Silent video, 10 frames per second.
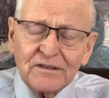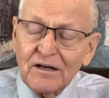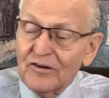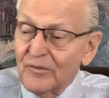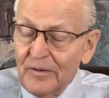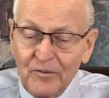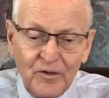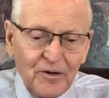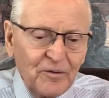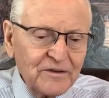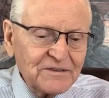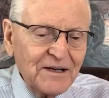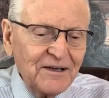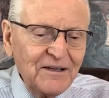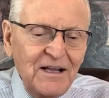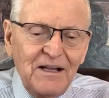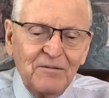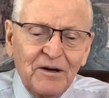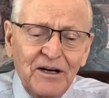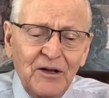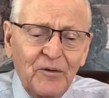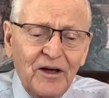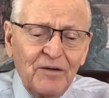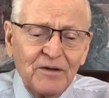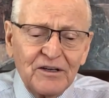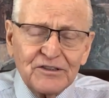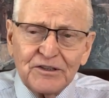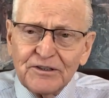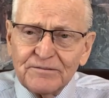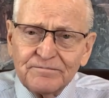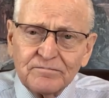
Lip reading: I don't remember what it was now, but anyway, I ministered.